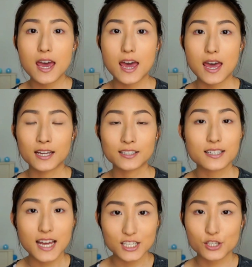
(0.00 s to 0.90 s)
and
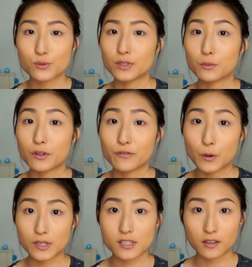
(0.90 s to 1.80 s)
today I just really want to
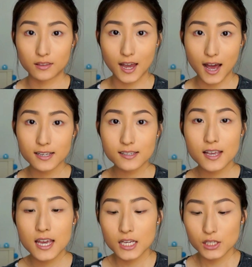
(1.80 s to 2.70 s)
focus on the eyes.
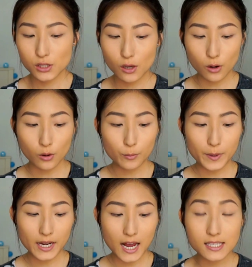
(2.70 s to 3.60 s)

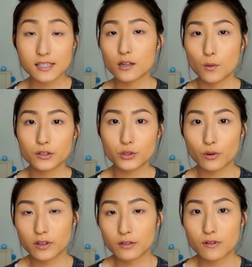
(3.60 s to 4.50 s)
But I still want to
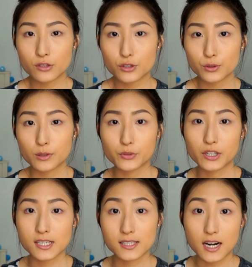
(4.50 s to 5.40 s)
quickly run through the
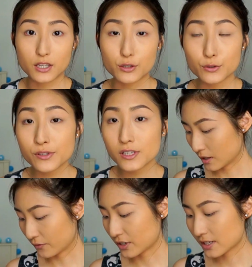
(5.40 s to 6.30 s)
products that I used.
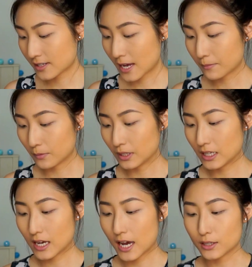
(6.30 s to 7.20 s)
The first step,
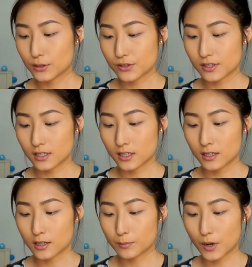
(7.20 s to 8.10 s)
I used
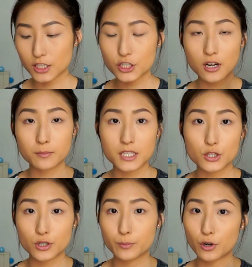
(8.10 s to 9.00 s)
the Body Shop Tea
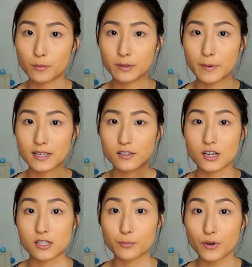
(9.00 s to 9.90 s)
Tree Pore Minimizer
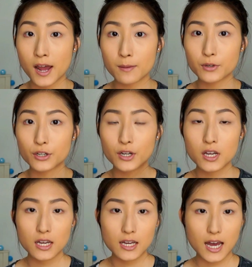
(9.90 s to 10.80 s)
as a primer.
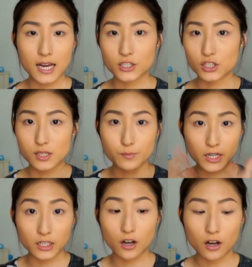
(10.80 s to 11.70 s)
I just
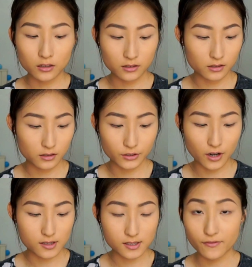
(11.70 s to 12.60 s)
spread it all
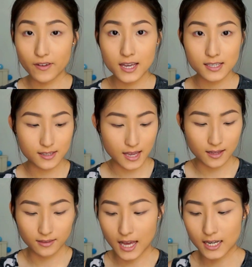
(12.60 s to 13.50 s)
across the face,
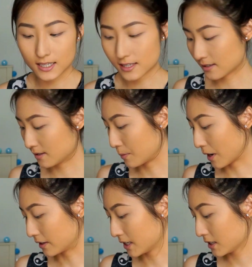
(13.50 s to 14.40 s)
and that is
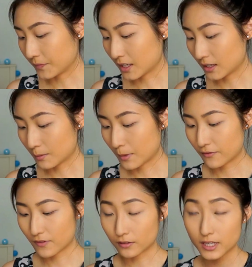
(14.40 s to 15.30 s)
about it. And then my
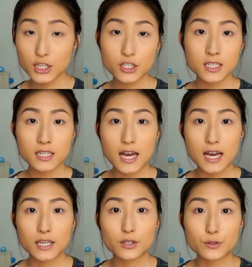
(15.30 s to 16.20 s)
foundation,
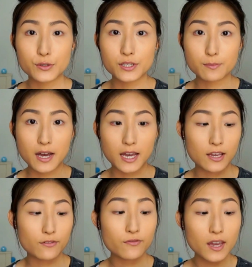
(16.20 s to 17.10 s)
I used
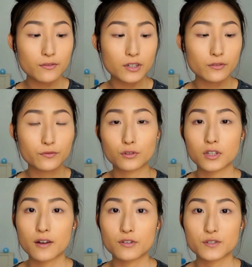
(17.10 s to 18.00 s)
my favorite full
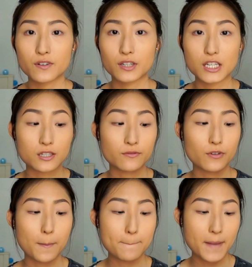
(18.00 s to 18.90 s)
coverage foundation
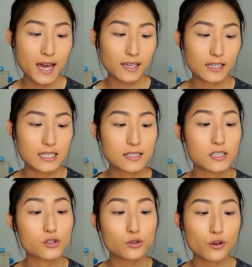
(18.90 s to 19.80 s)
from MAC. It is the
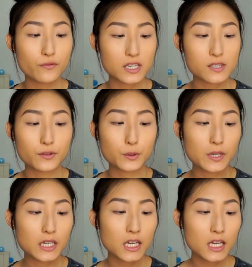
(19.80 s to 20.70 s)
Studio Fix Fluid